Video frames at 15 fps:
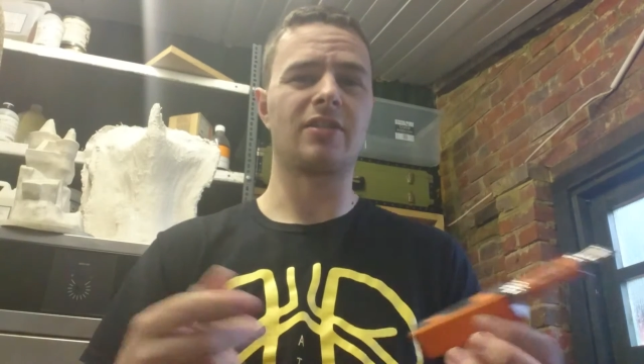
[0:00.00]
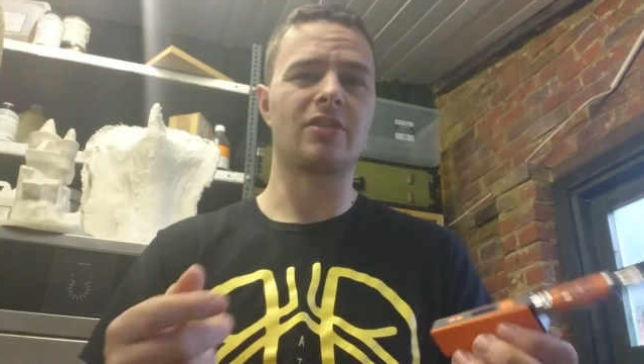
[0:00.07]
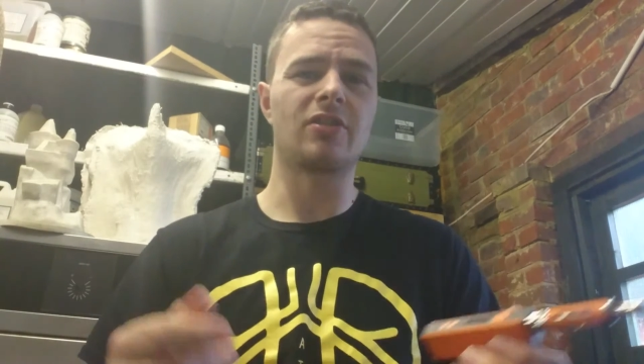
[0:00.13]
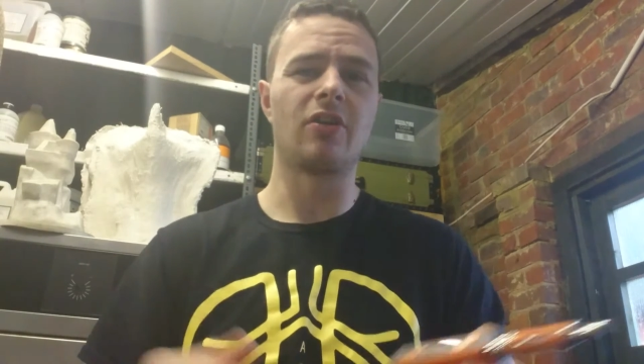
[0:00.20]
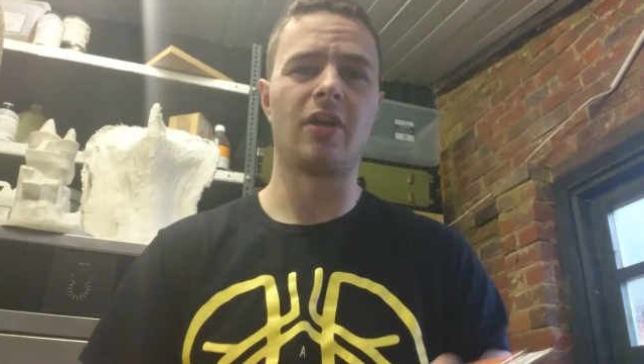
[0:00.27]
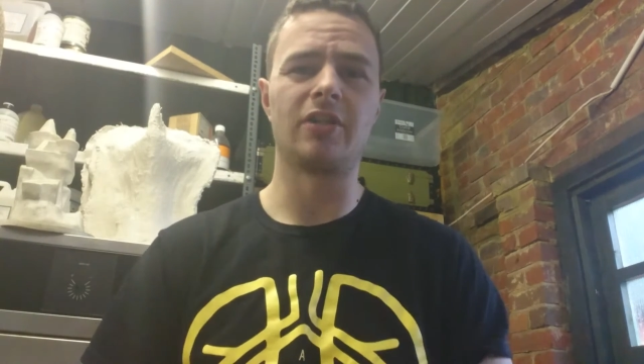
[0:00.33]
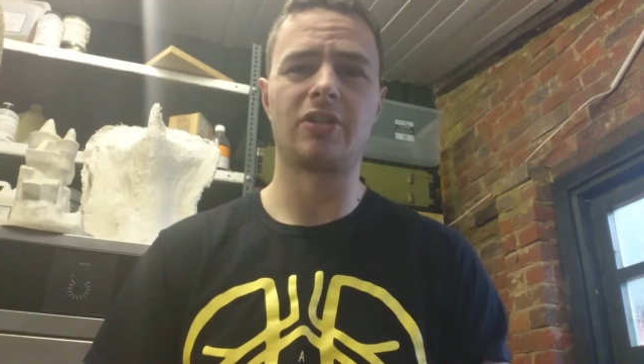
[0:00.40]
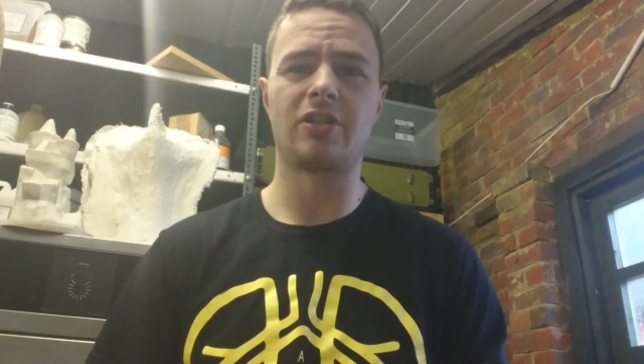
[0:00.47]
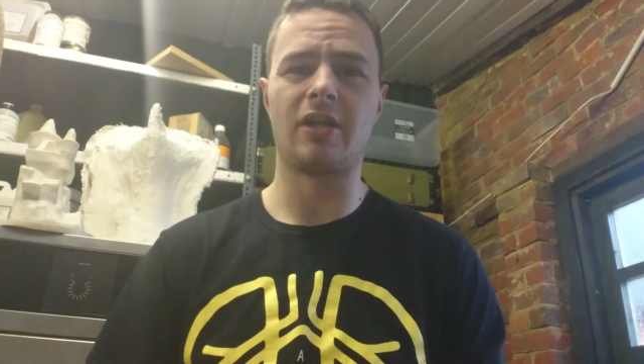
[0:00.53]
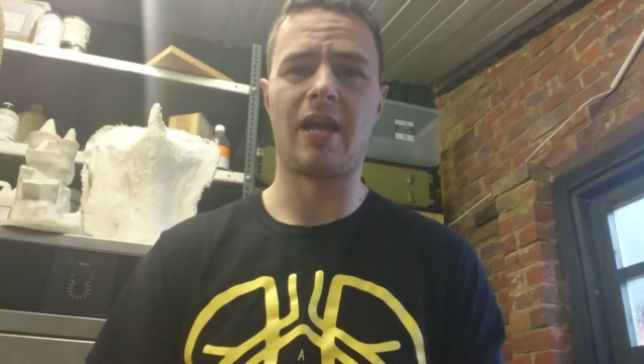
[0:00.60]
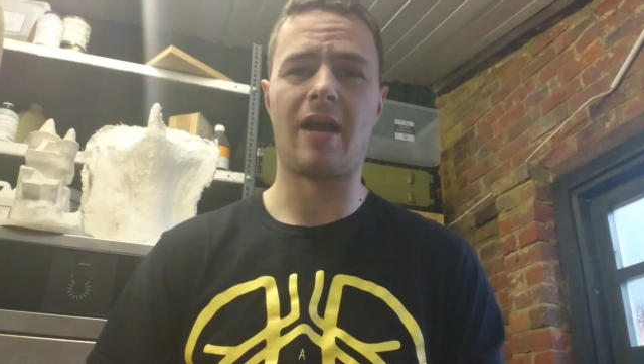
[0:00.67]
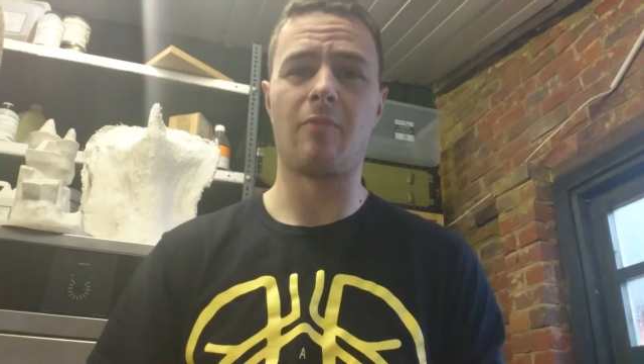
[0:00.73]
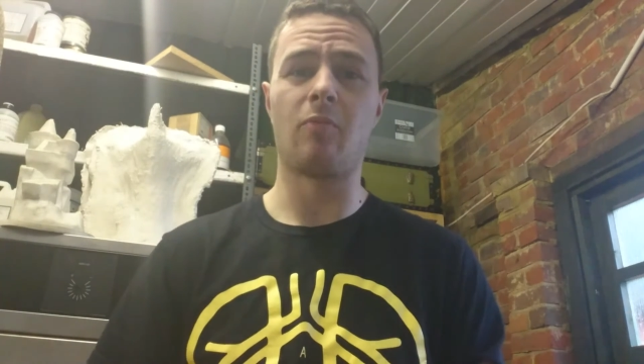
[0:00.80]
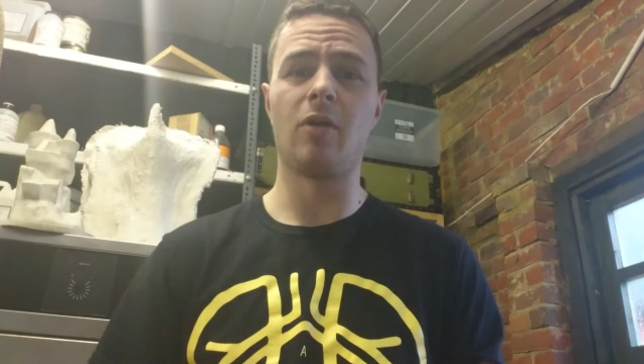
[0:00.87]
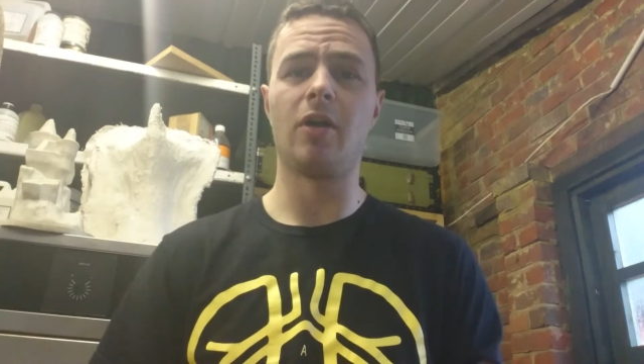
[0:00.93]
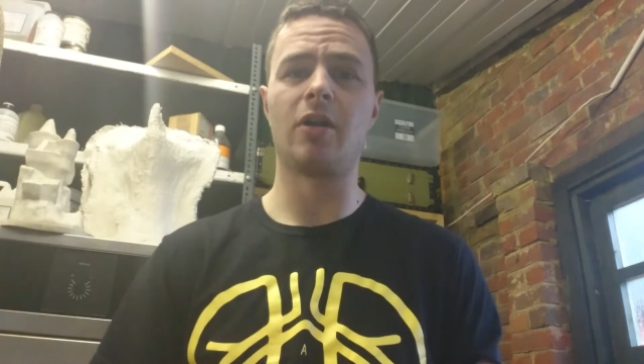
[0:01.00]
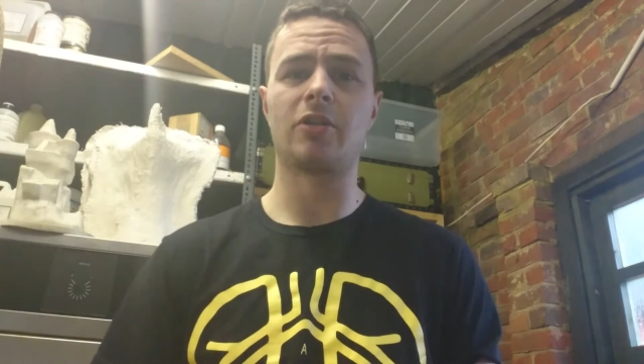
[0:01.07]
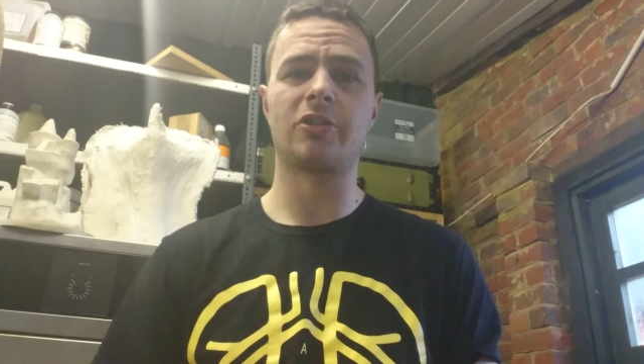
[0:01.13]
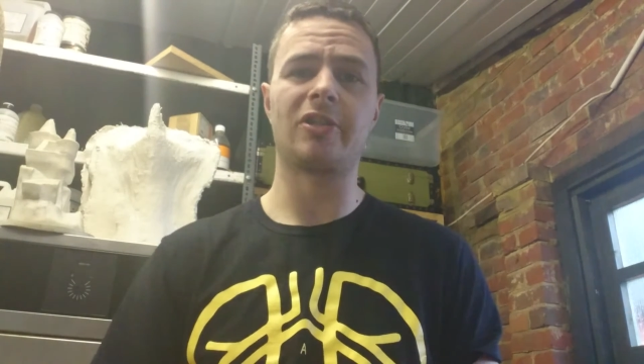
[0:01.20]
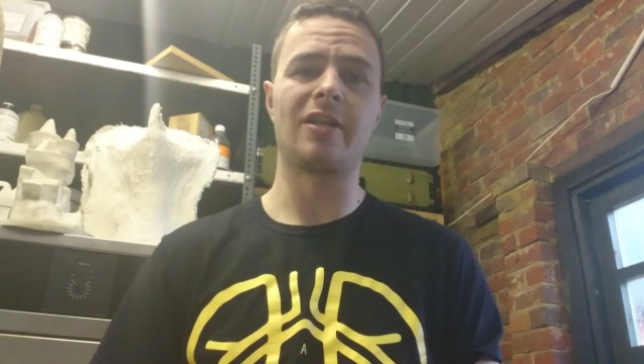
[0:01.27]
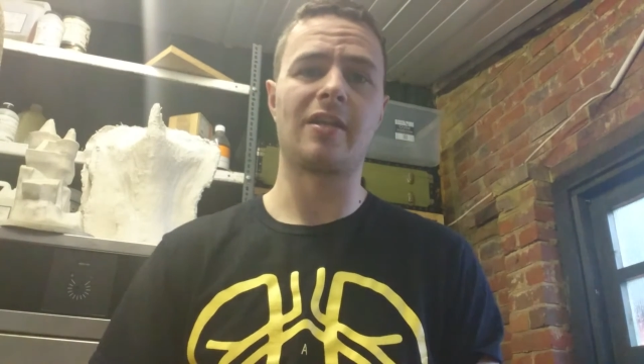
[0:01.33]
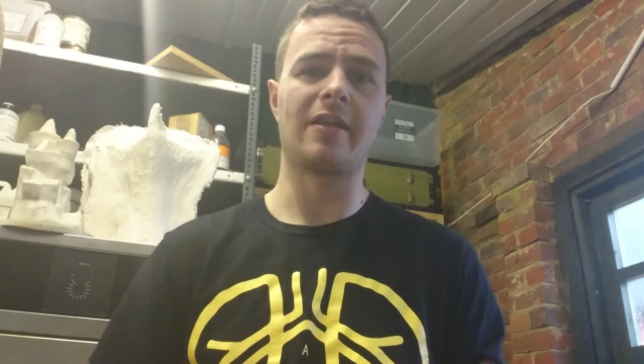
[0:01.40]
just like at
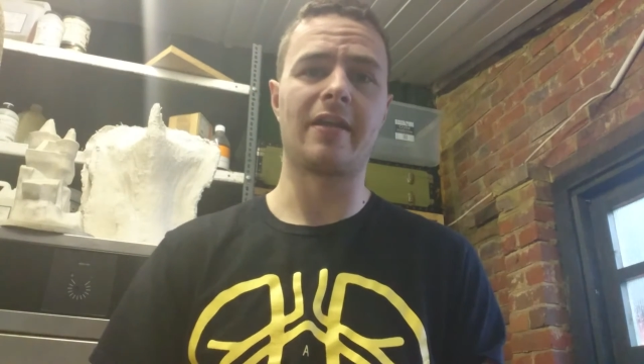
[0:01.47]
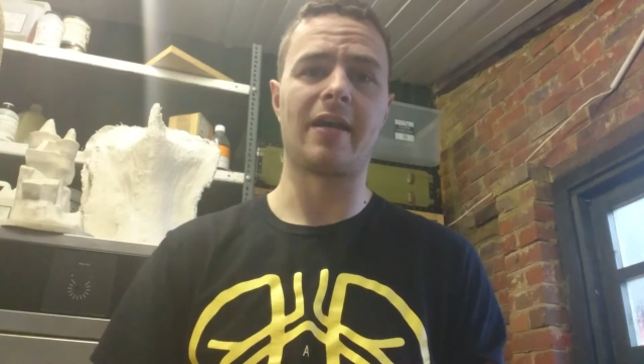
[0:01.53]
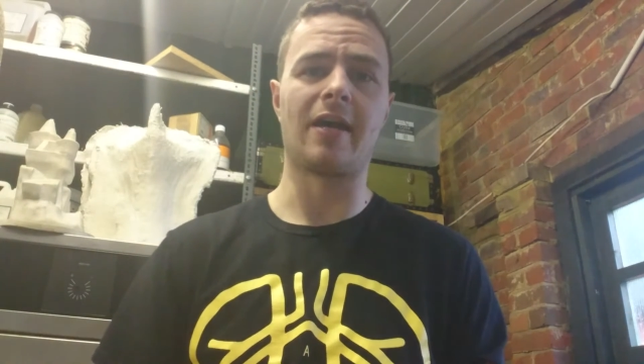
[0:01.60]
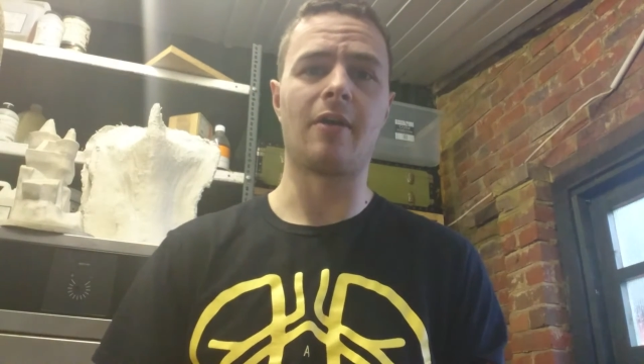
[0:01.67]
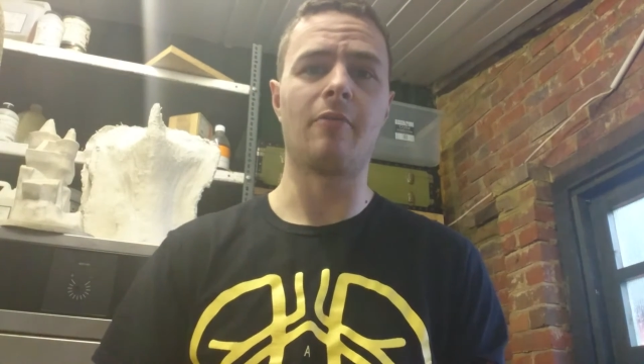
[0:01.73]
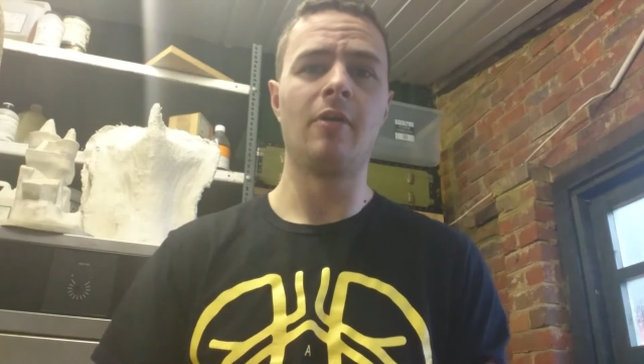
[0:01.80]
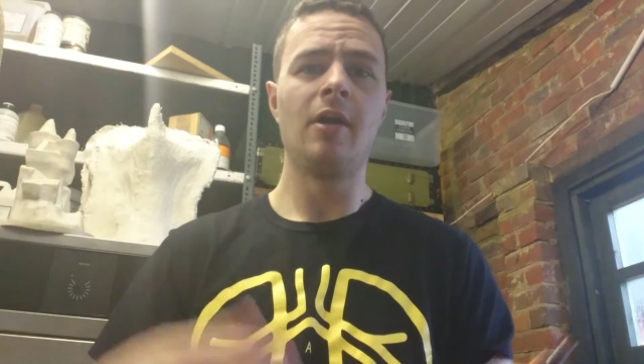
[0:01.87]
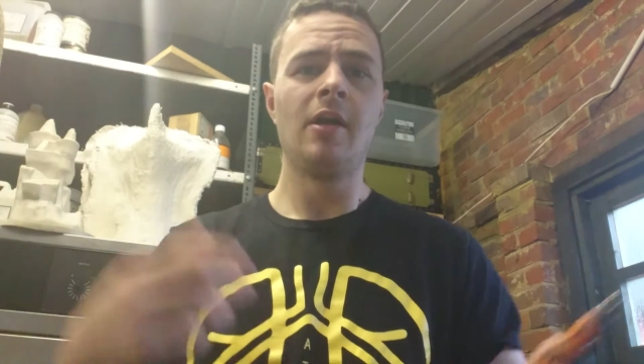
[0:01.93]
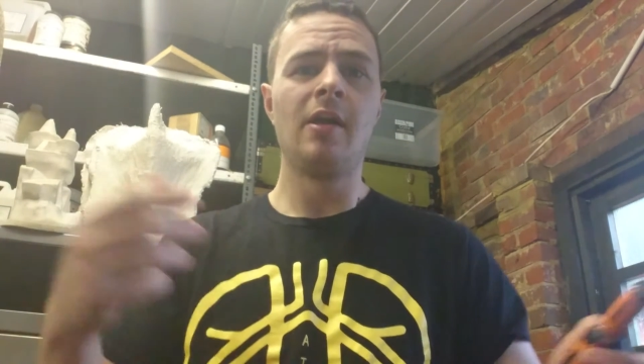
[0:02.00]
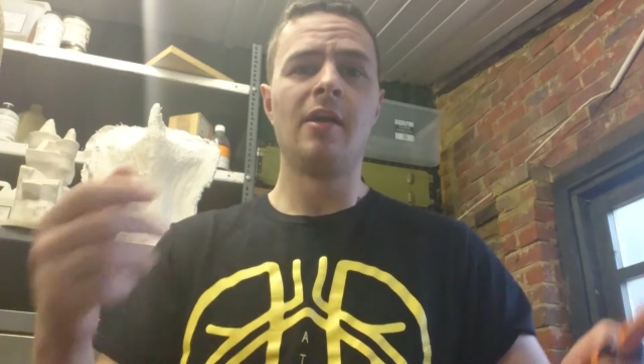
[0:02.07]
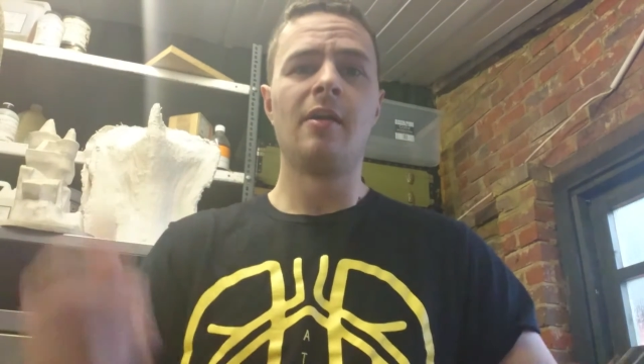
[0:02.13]
work, chilling out.